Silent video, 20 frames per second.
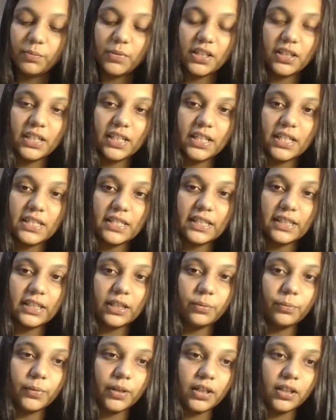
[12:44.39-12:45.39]
Methane is
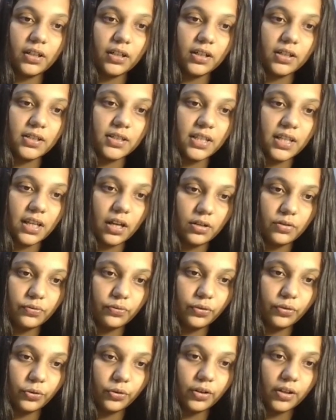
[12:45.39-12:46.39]
nothing but
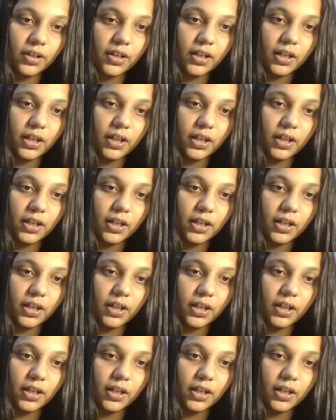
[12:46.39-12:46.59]
CH4.